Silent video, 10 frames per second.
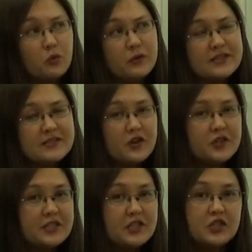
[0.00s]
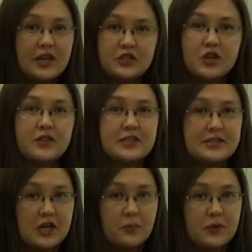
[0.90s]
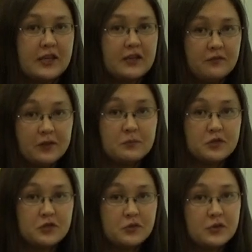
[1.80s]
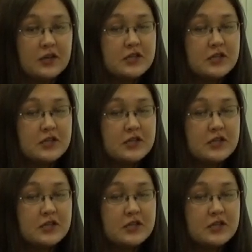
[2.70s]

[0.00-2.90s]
We started to touch on this topic in Flip 2,